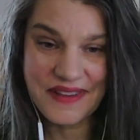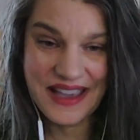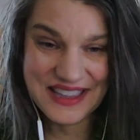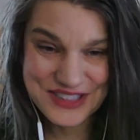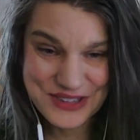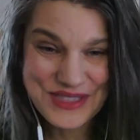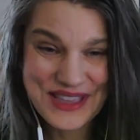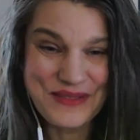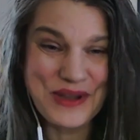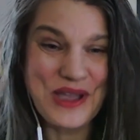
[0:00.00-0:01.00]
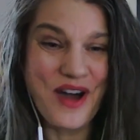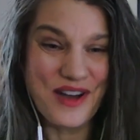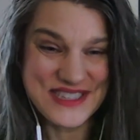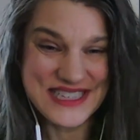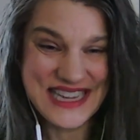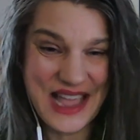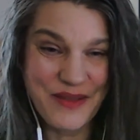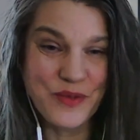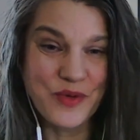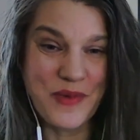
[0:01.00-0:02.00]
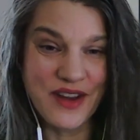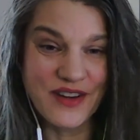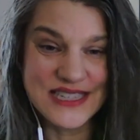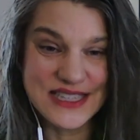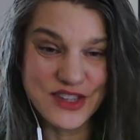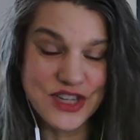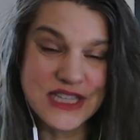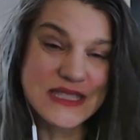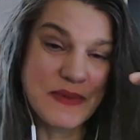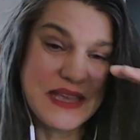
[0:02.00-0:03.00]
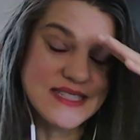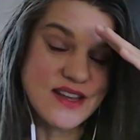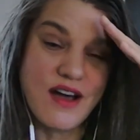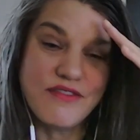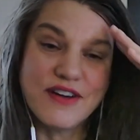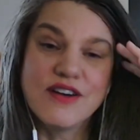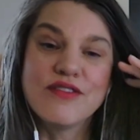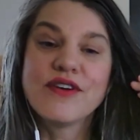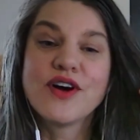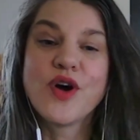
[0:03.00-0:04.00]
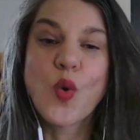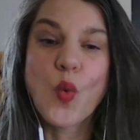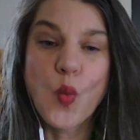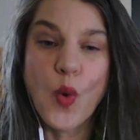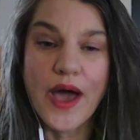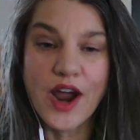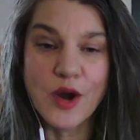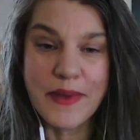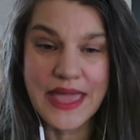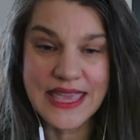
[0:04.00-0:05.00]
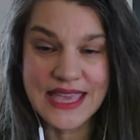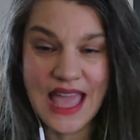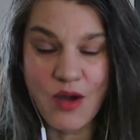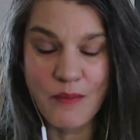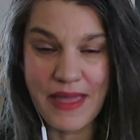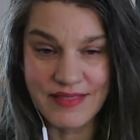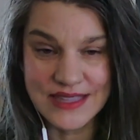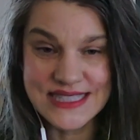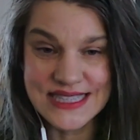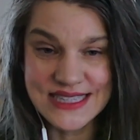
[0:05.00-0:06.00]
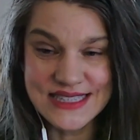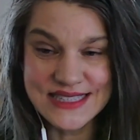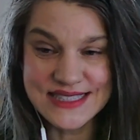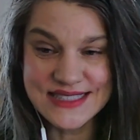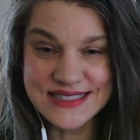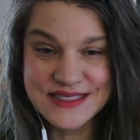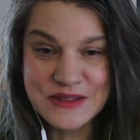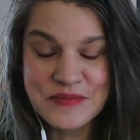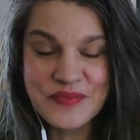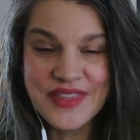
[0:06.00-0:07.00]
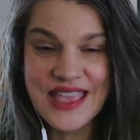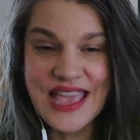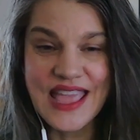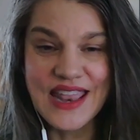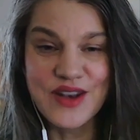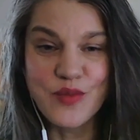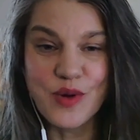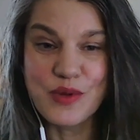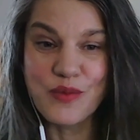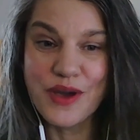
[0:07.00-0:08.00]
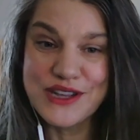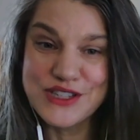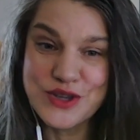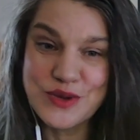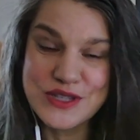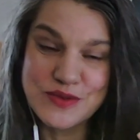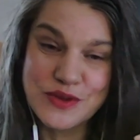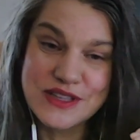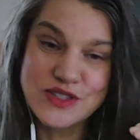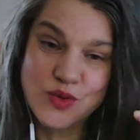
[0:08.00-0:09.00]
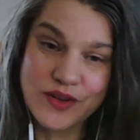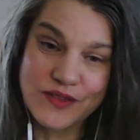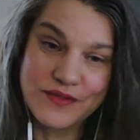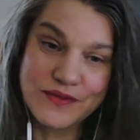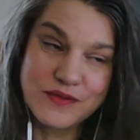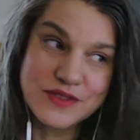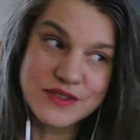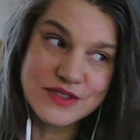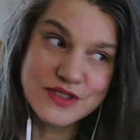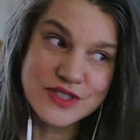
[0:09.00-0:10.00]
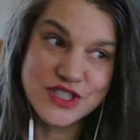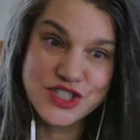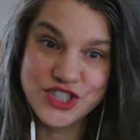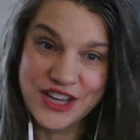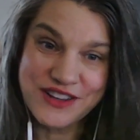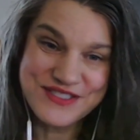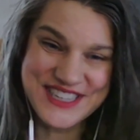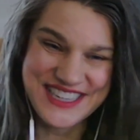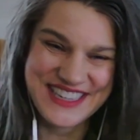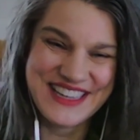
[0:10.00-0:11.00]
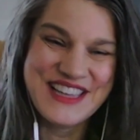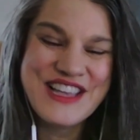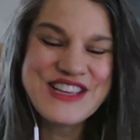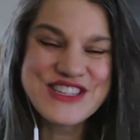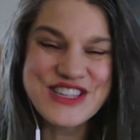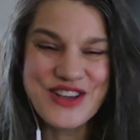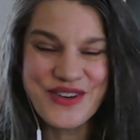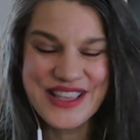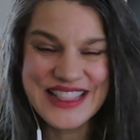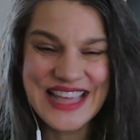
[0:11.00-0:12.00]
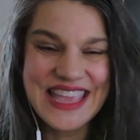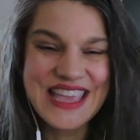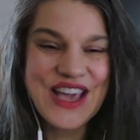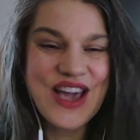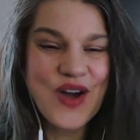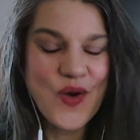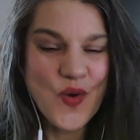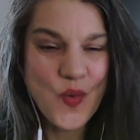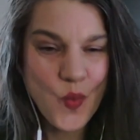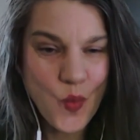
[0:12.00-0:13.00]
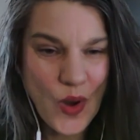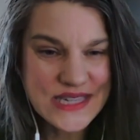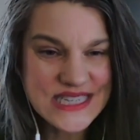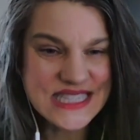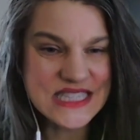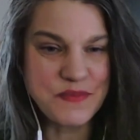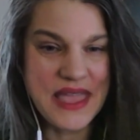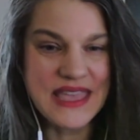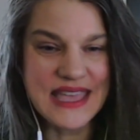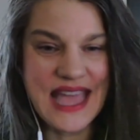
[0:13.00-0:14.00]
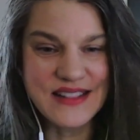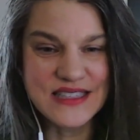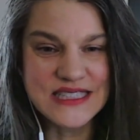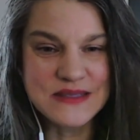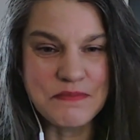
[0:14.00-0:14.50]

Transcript: I do think we oftentimes will make our decisions based off of what our bank account balance is. And what we want to do is really sort of shift to knowing, like, what does this bank account